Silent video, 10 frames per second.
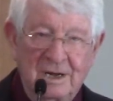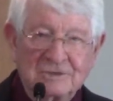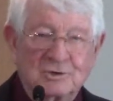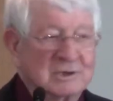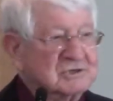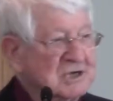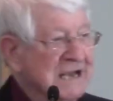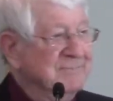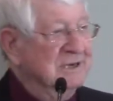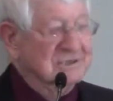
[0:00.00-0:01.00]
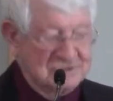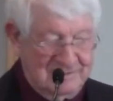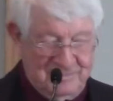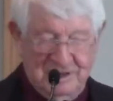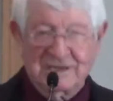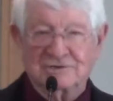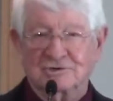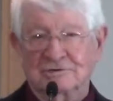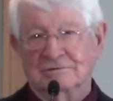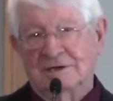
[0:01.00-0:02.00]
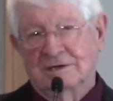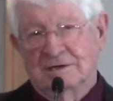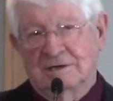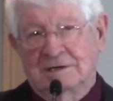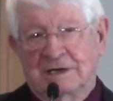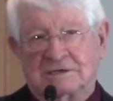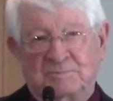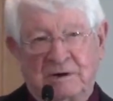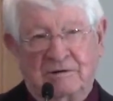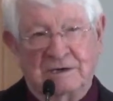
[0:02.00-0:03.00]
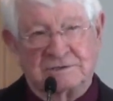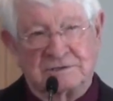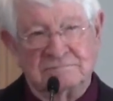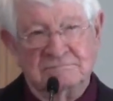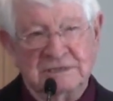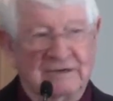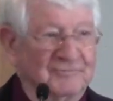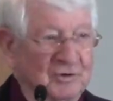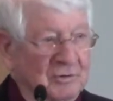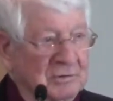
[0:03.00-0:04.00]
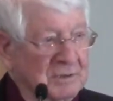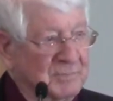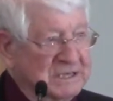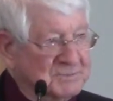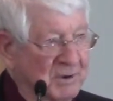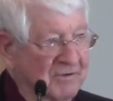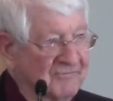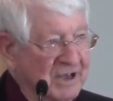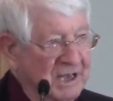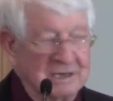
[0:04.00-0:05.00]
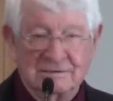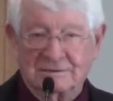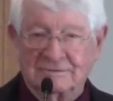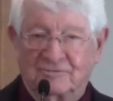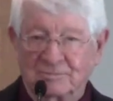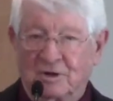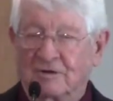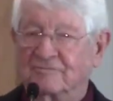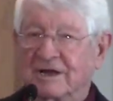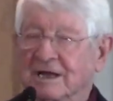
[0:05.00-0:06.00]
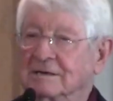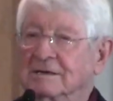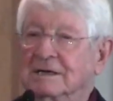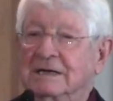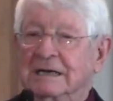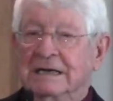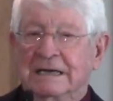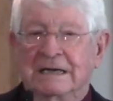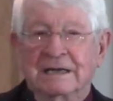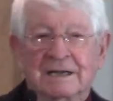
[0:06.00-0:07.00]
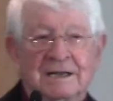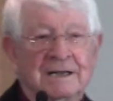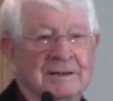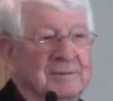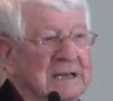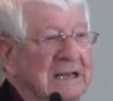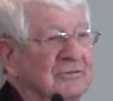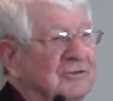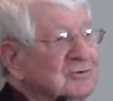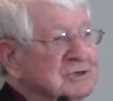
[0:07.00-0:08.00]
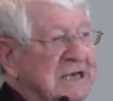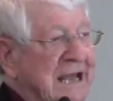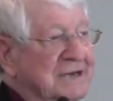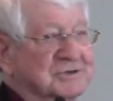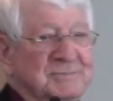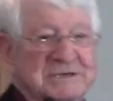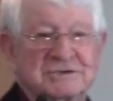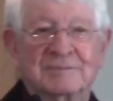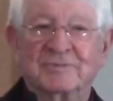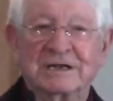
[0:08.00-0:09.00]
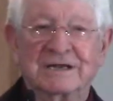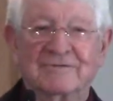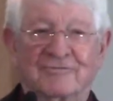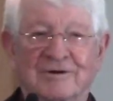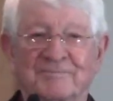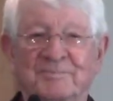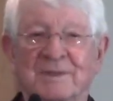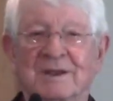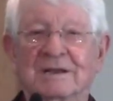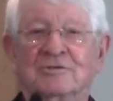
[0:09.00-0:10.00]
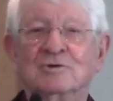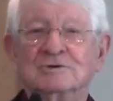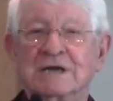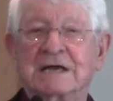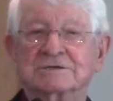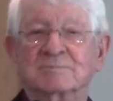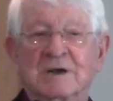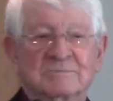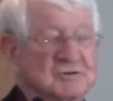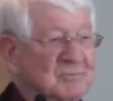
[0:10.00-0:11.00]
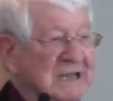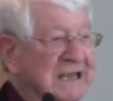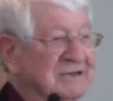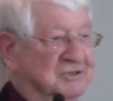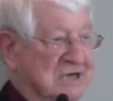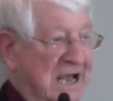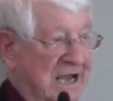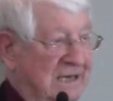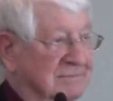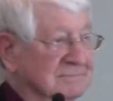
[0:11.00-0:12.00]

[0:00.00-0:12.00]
So excitement is something that you experience if you're a baseball fan or a football fan. Enthusiasm is something different. Enthusiasm comes from the inside